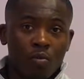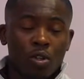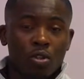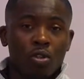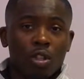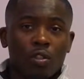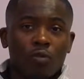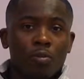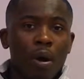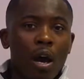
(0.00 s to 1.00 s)
We do this
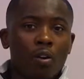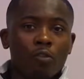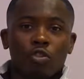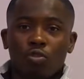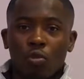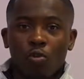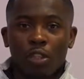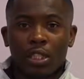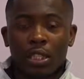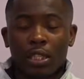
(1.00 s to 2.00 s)
through the power of
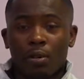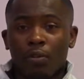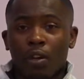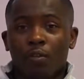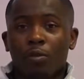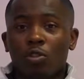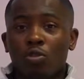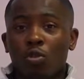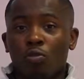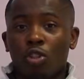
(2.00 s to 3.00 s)
storytelling, that with every
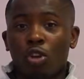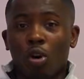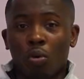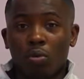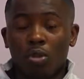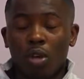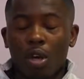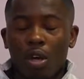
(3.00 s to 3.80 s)
story told,